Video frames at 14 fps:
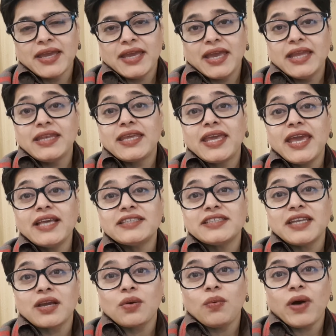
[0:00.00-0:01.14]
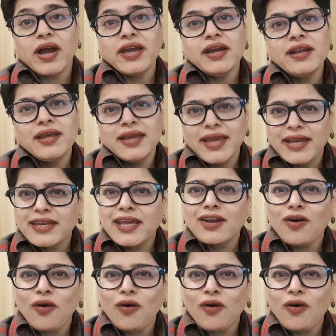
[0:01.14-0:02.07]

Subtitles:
In case required, it can